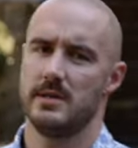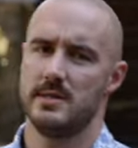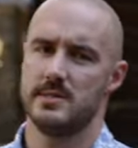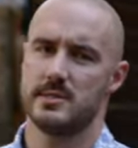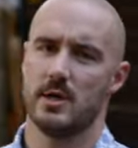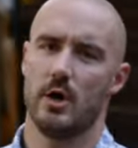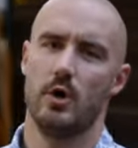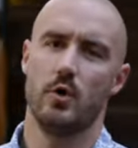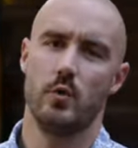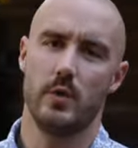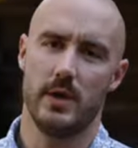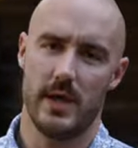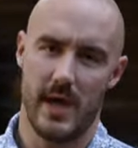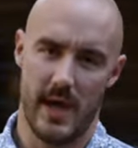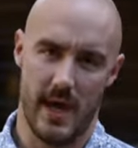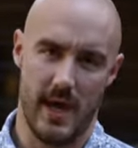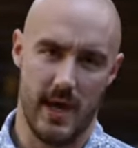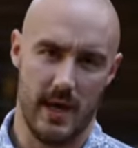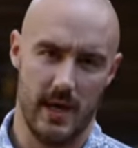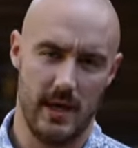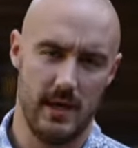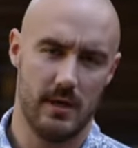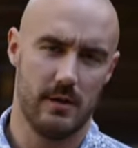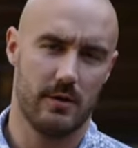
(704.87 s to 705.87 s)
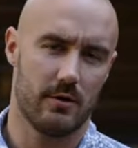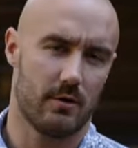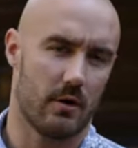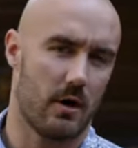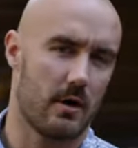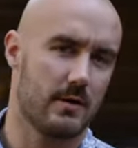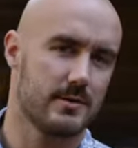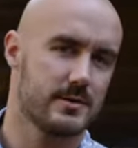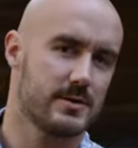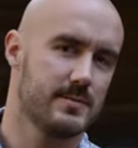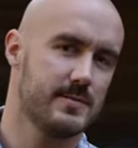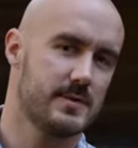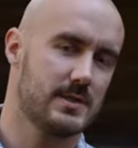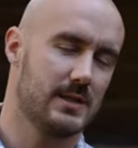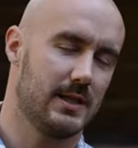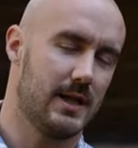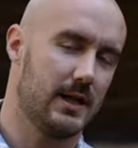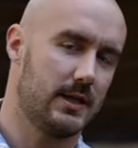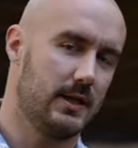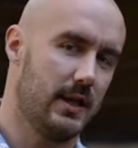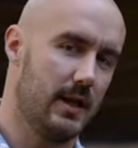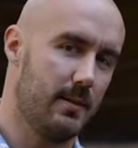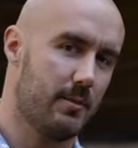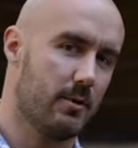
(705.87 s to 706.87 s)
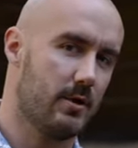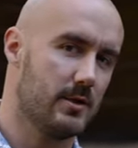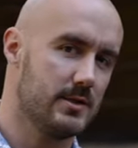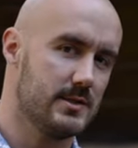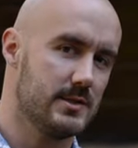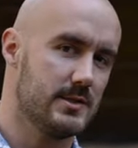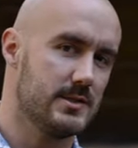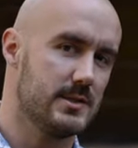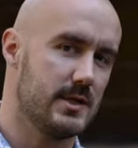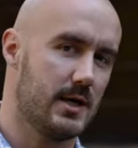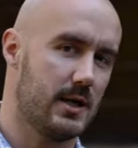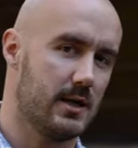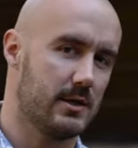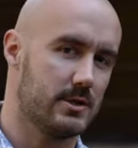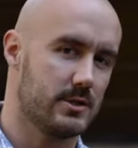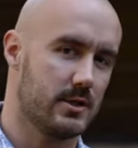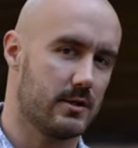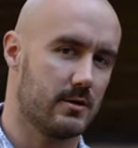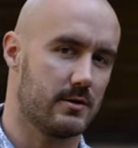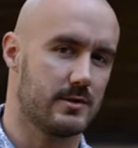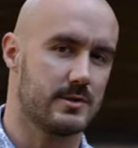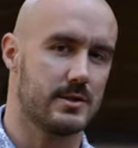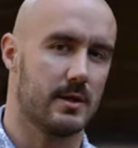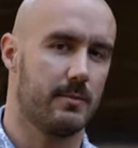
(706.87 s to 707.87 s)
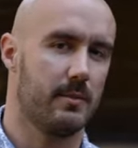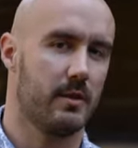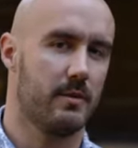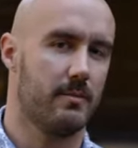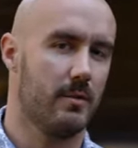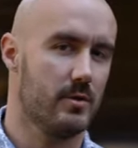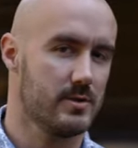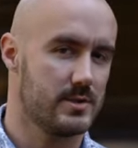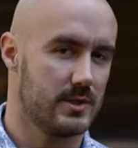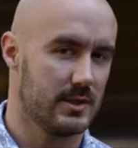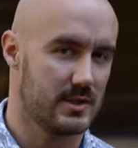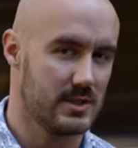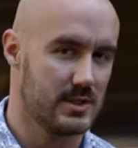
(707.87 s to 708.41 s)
is okay. There are some select neighborhoods in Saanich that are some of the most